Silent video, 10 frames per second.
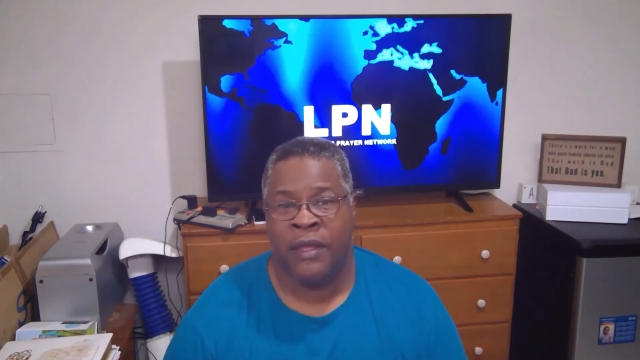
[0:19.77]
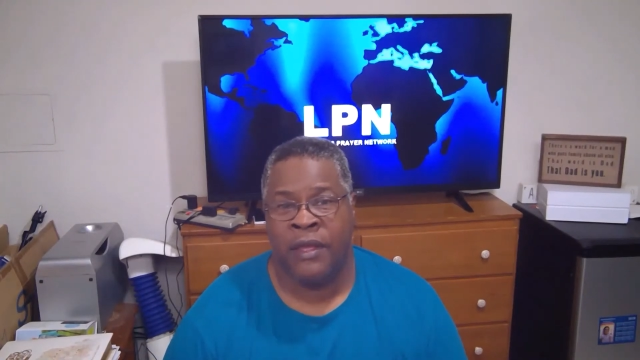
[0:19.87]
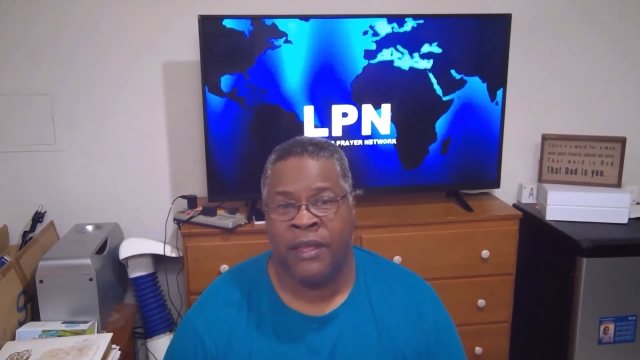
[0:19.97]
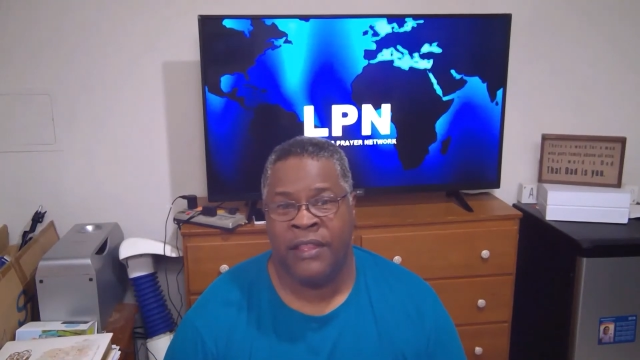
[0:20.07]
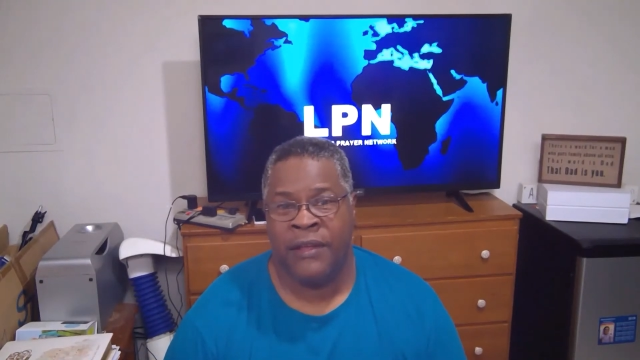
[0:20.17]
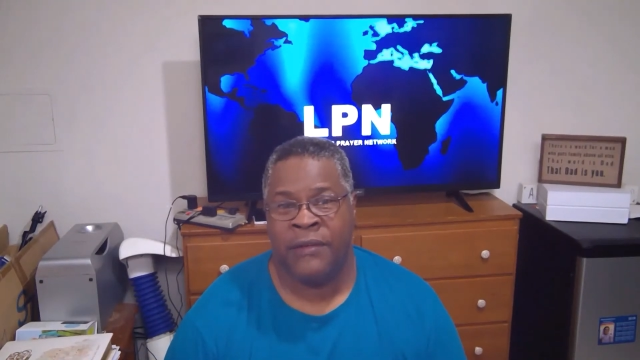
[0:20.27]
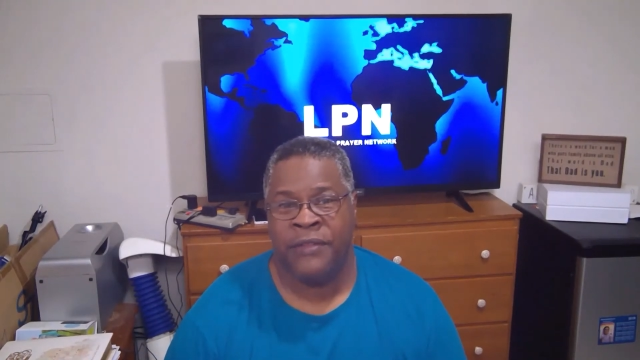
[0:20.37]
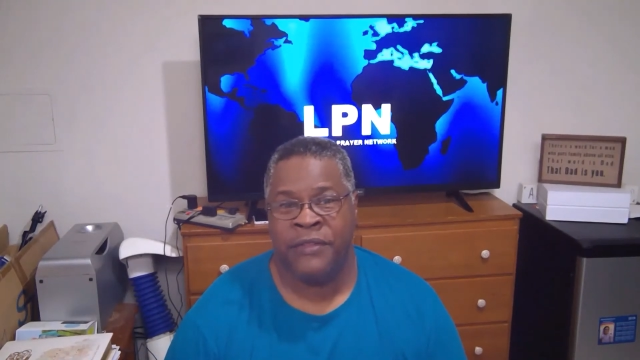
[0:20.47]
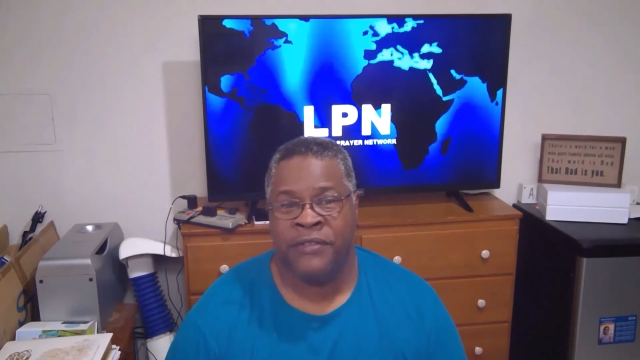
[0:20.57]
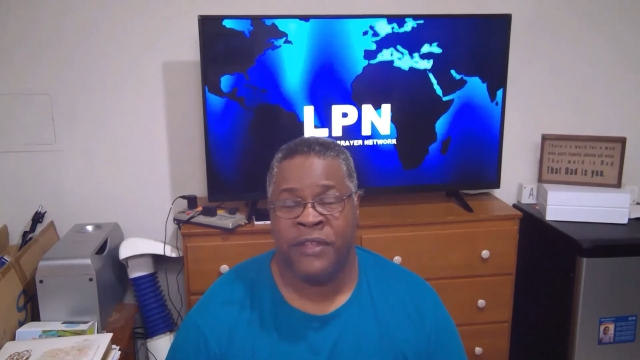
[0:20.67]
Hello,
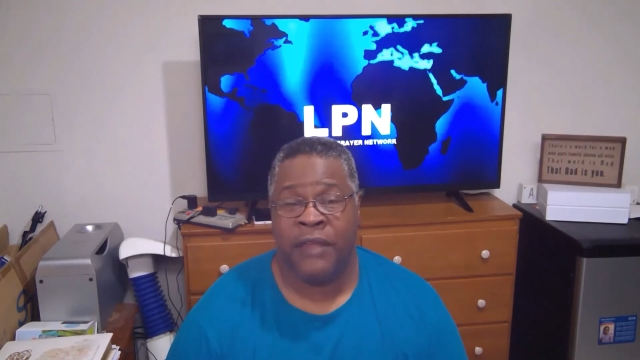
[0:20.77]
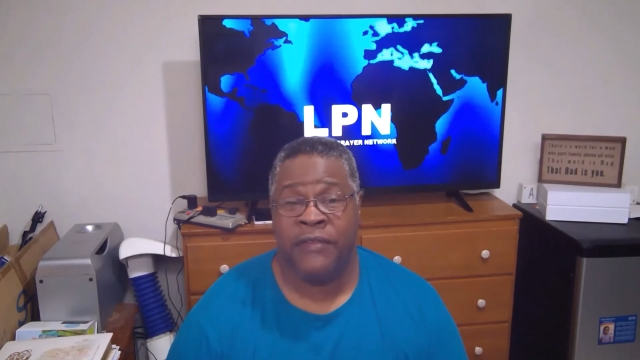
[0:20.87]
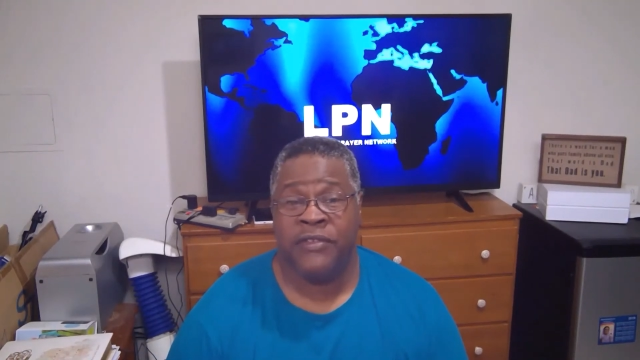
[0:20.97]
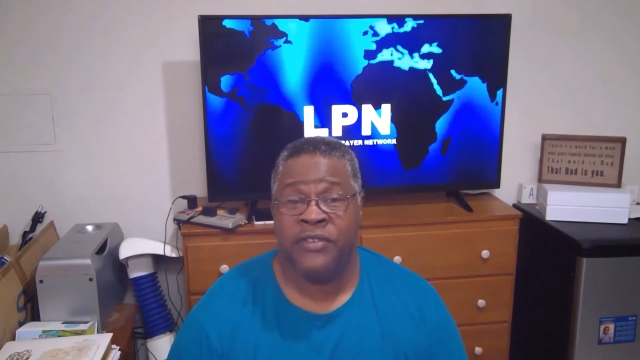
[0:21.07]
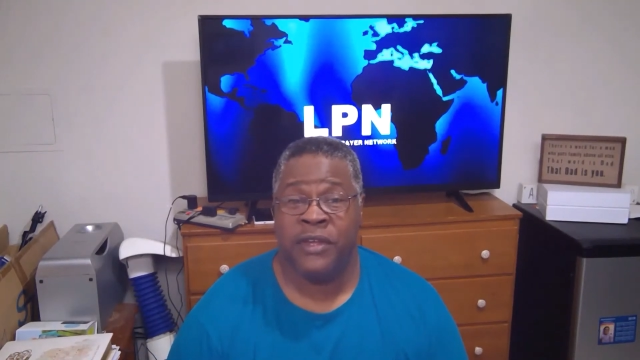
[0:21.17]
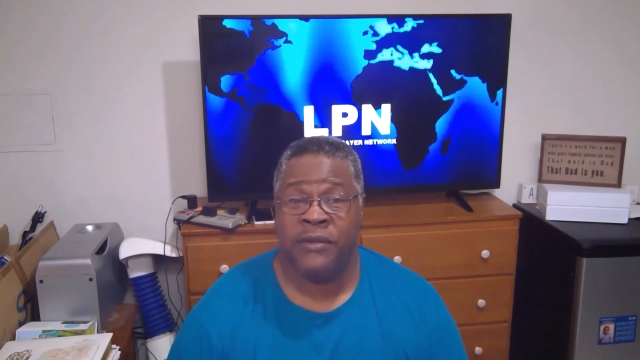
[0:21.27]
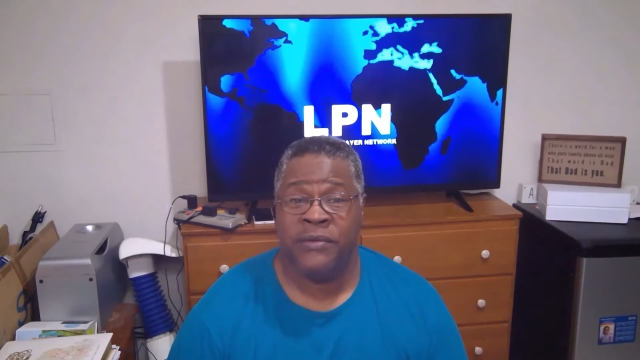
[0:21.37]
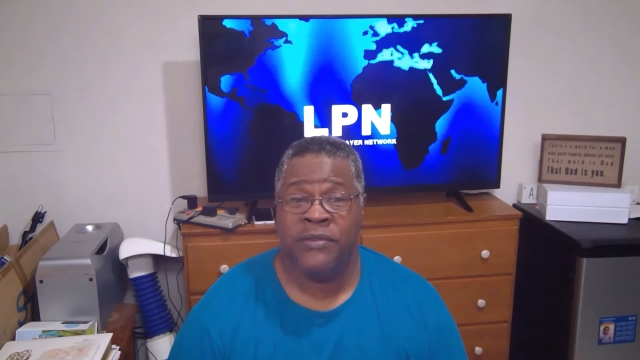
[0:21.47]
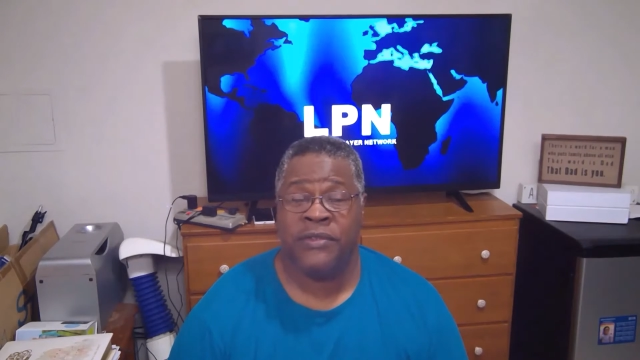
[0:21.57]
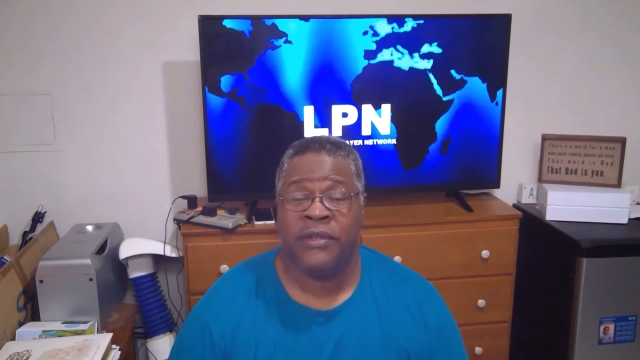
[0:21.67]
this is Kevin
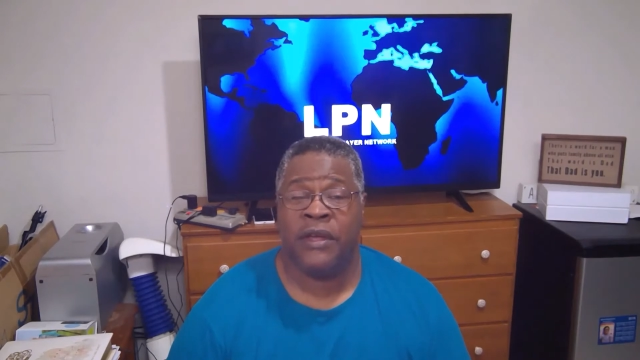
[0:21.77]
Jones